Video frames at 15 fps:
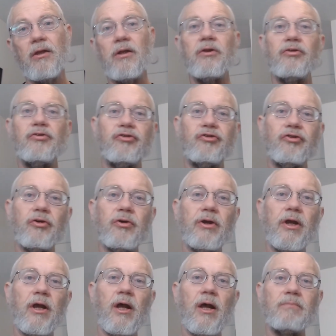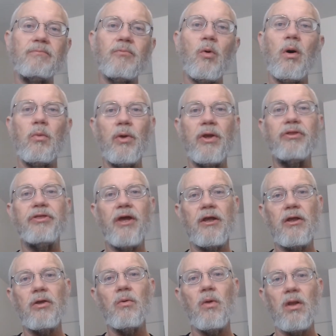and in Syria, well, we
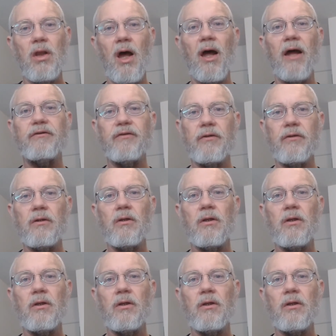thank you a lot.